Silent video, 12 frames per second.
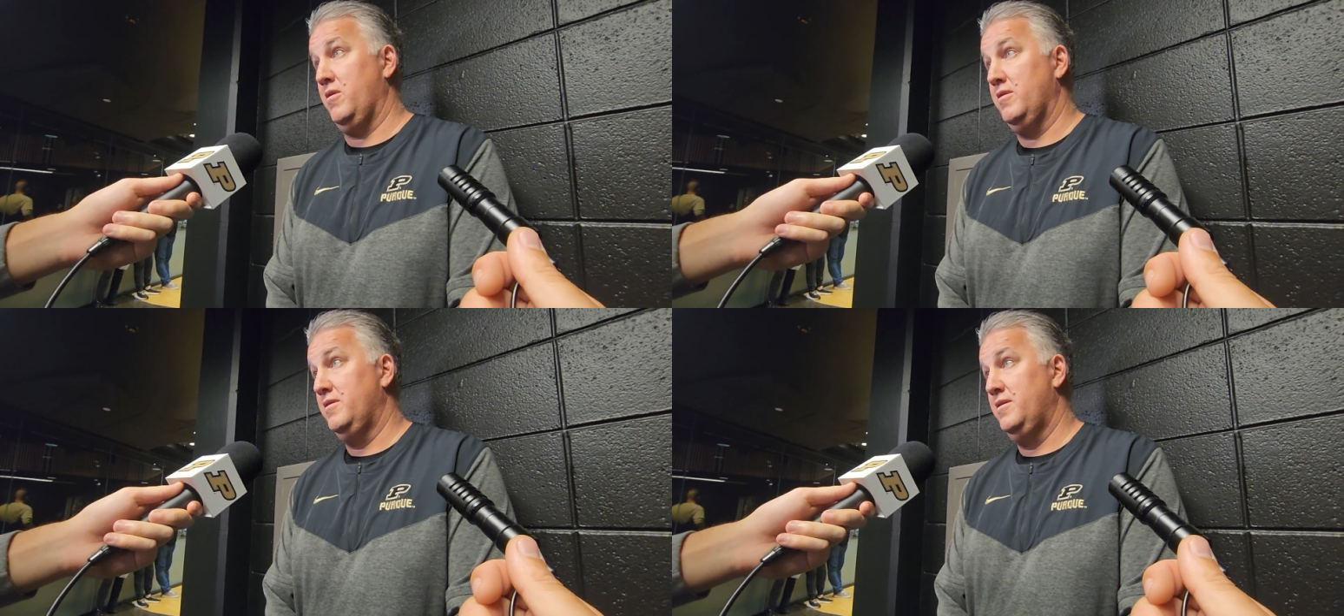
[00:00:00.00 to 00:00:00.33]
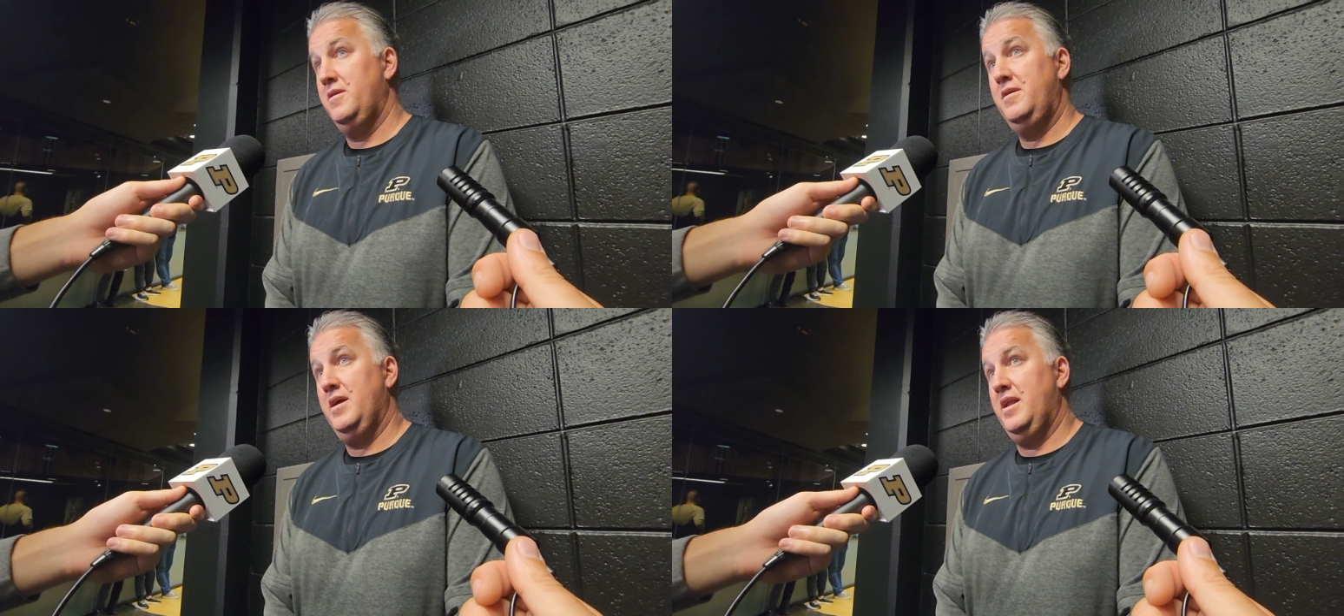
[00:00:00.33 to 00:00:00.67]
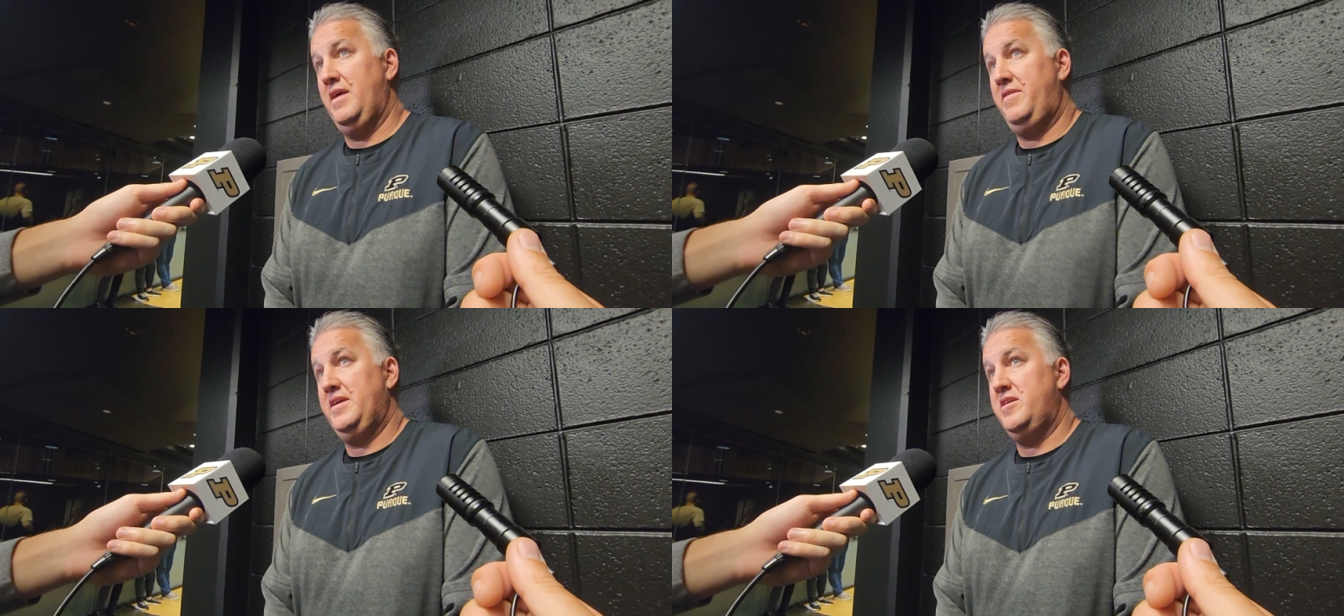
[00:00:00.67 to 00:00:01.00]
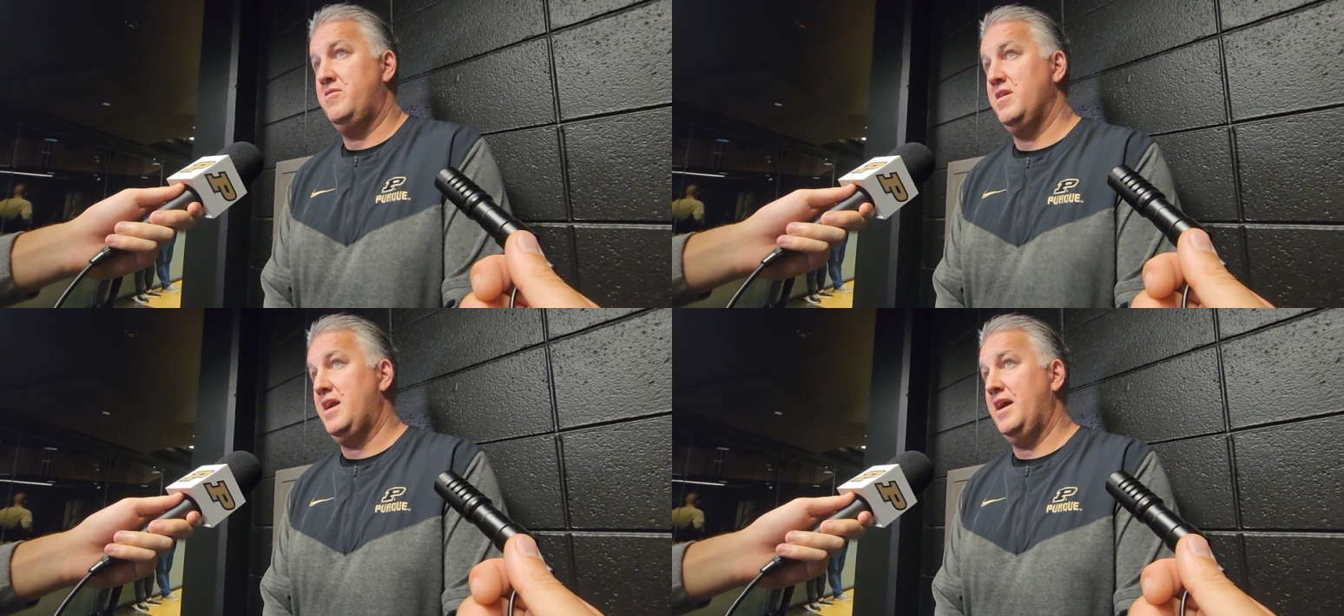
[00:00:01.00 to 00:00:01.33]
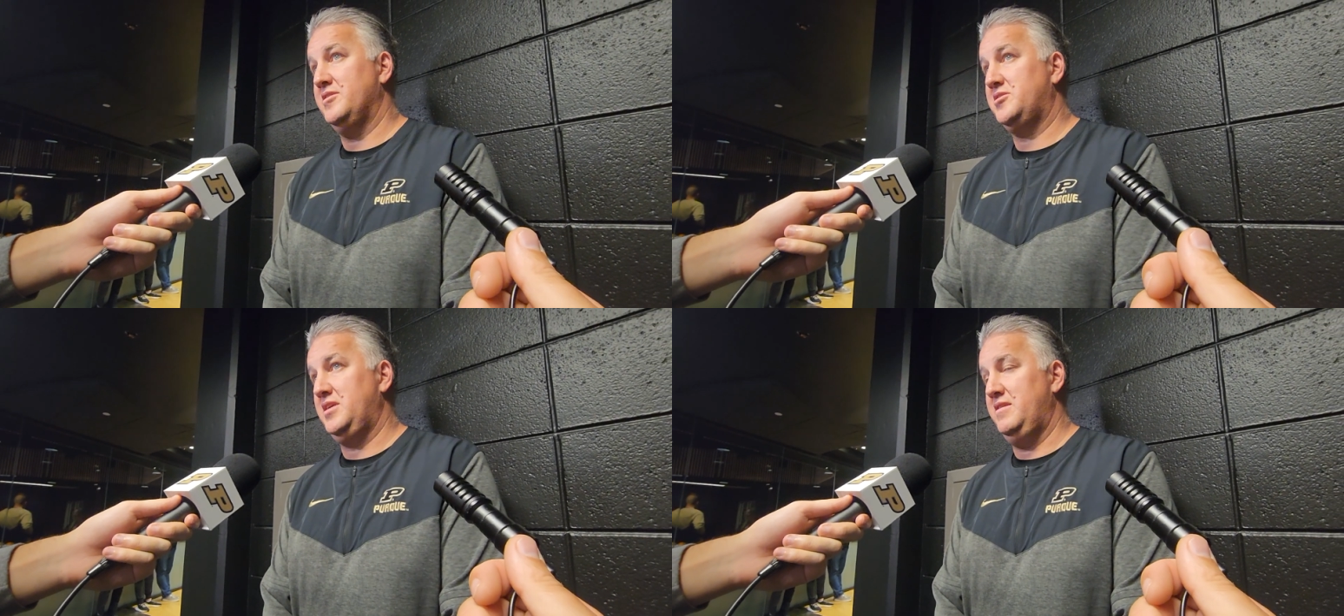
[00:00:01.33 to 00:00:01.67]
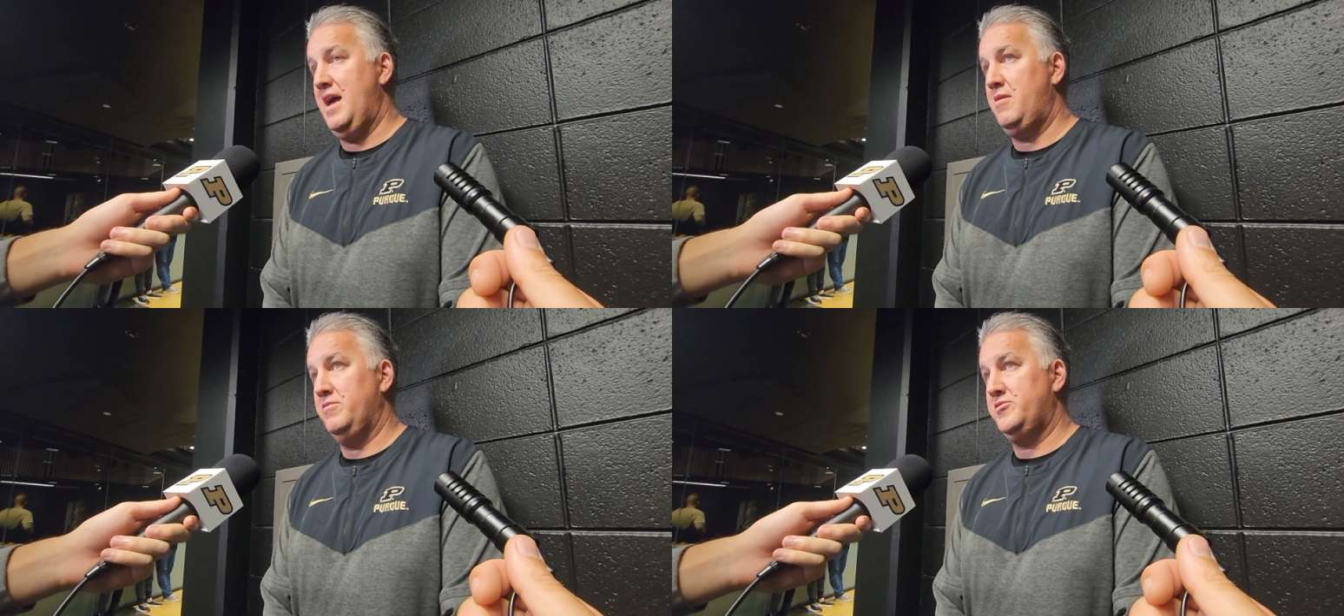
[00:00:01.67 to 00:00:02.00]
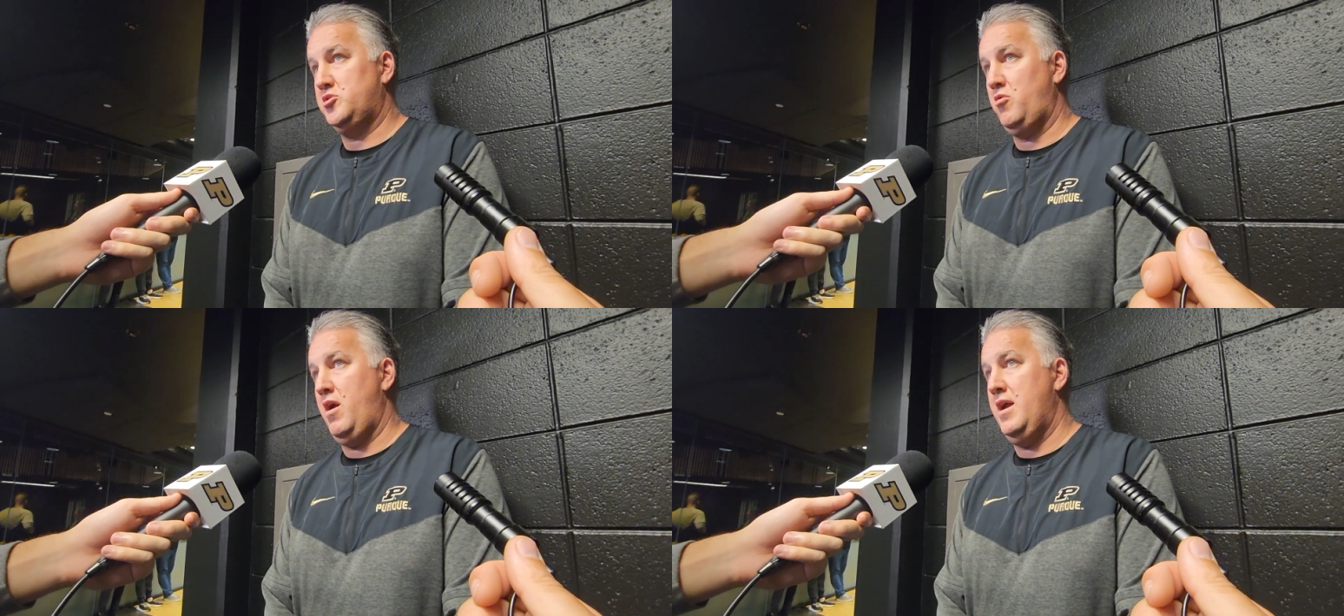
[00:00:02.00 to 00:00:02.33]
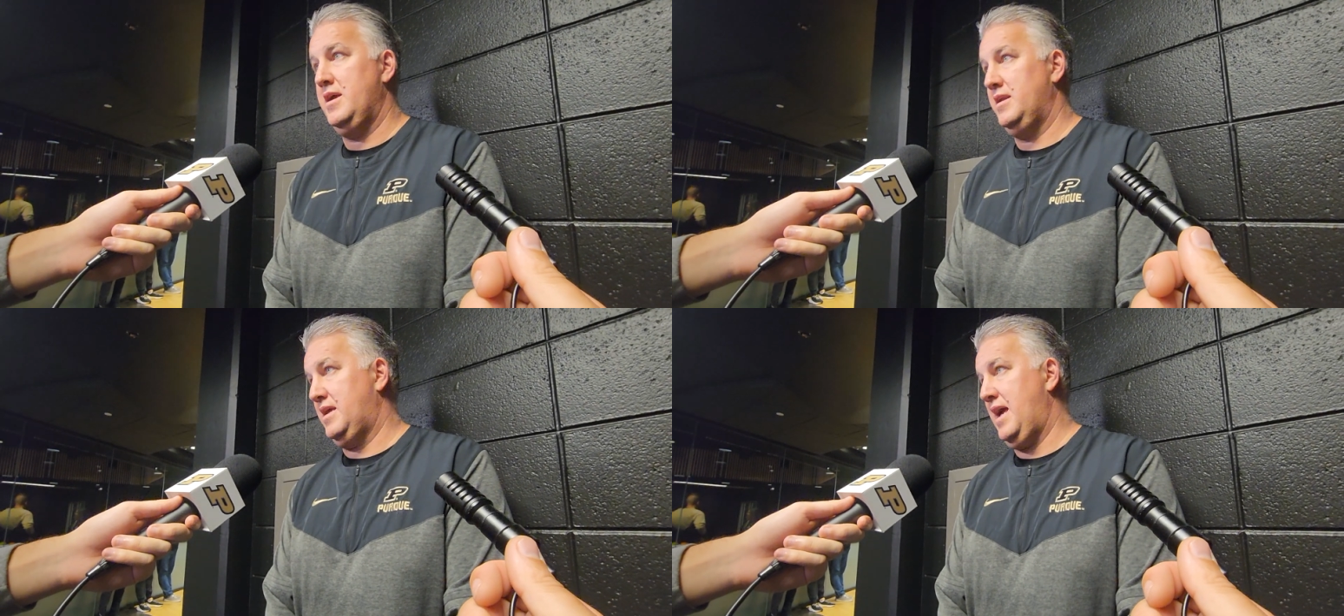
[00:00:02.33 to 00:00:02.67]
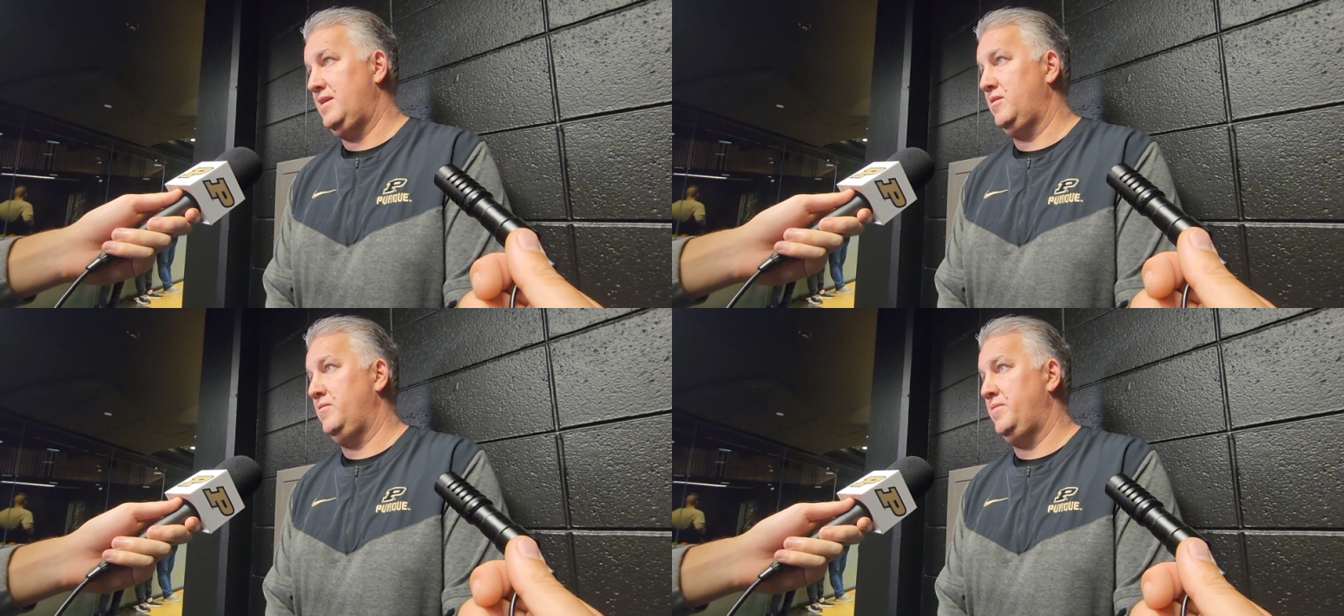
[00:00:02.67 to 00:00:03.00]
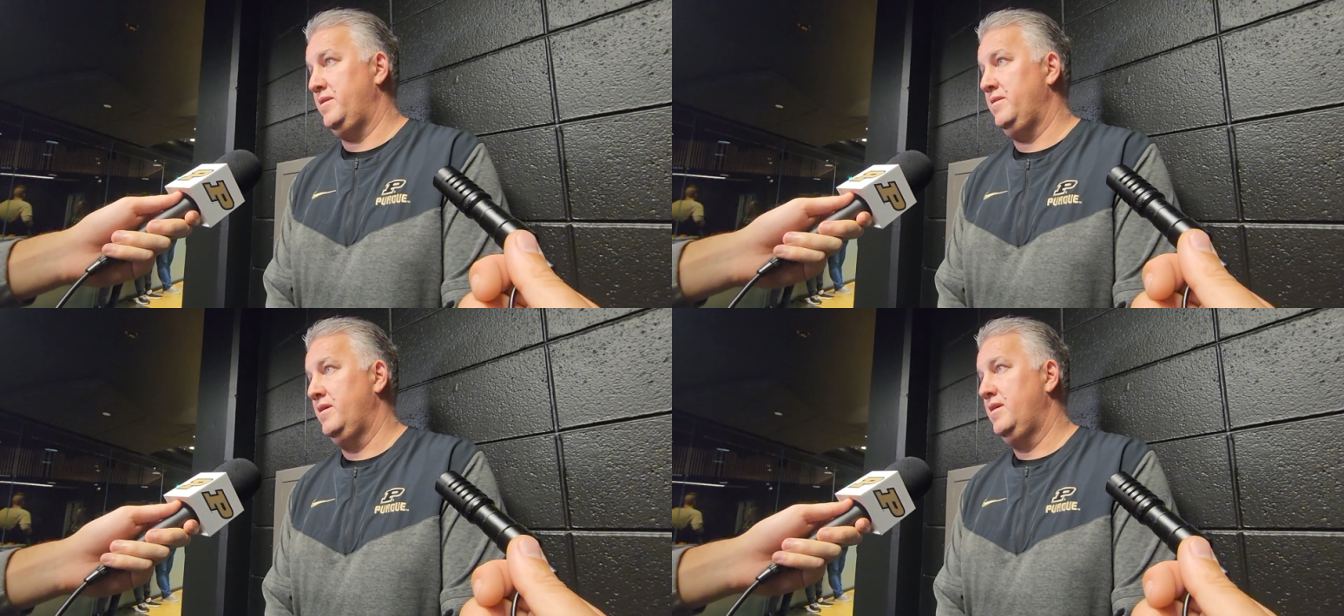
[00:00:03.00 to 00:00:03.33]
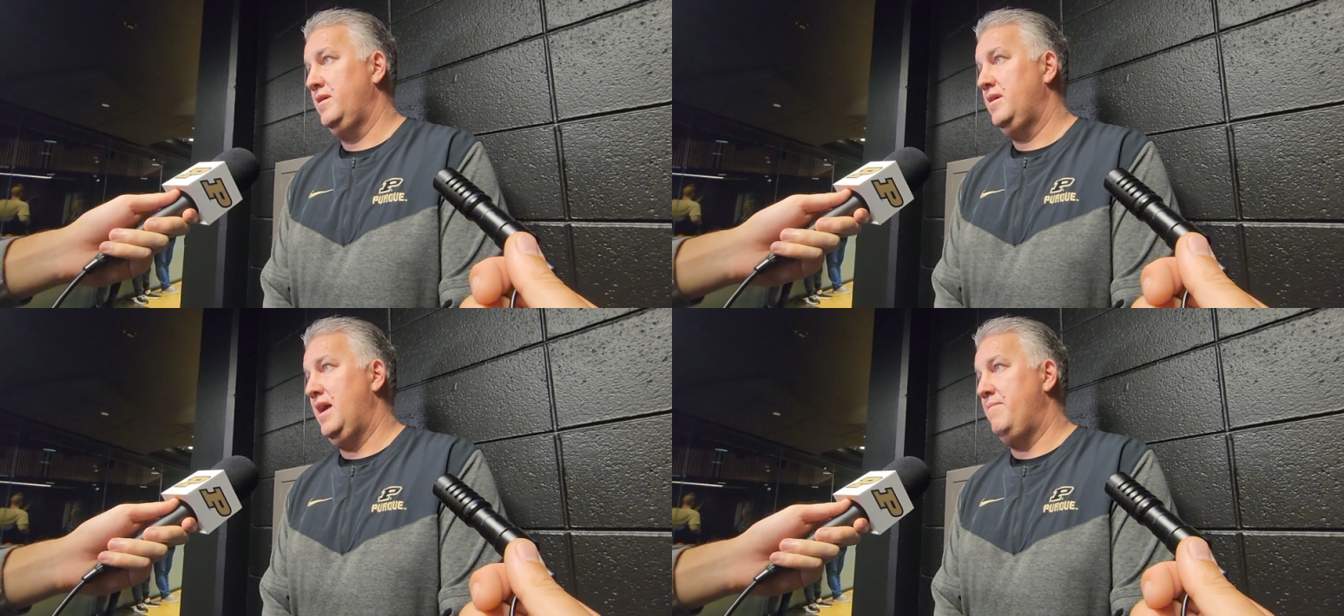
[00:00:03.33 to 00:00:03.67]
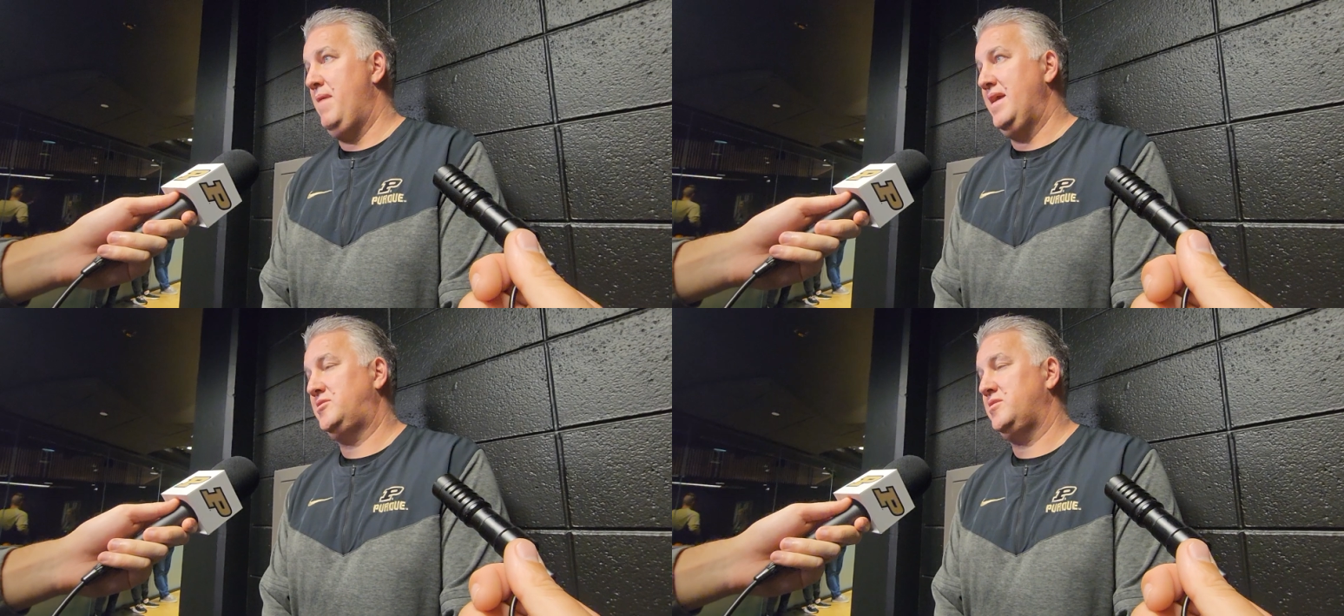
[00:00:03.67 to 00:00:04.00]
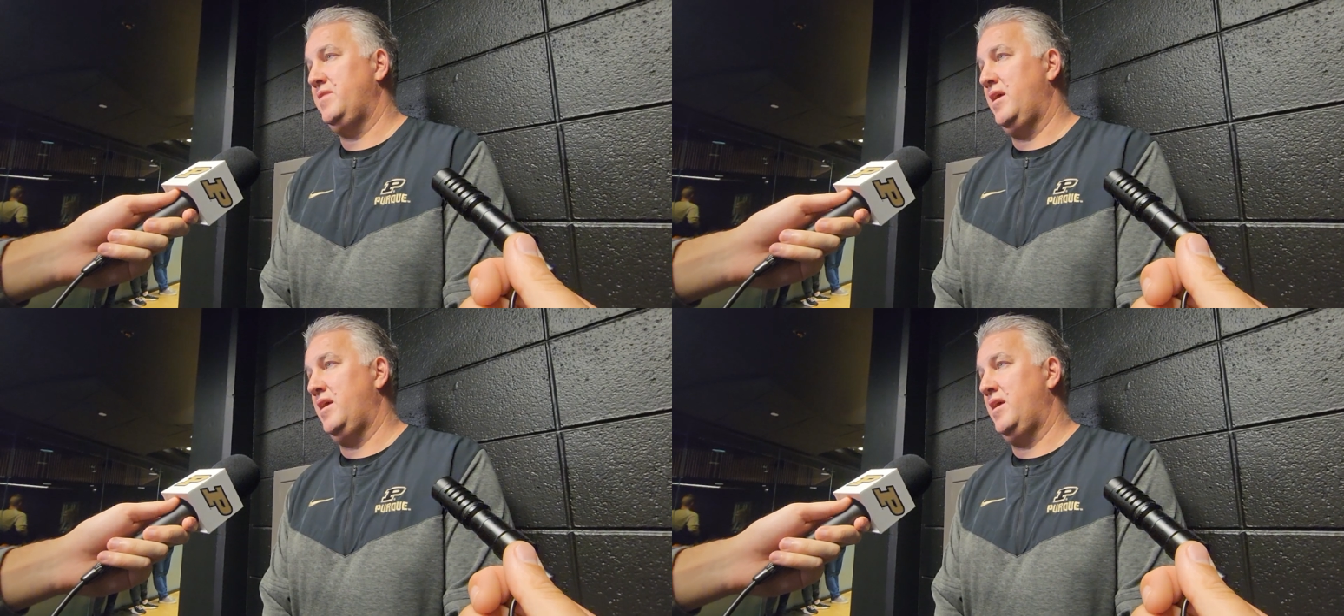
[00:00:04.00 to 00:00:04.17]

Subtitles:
And I think you can kind of see that with Trey and Caleb and Mason.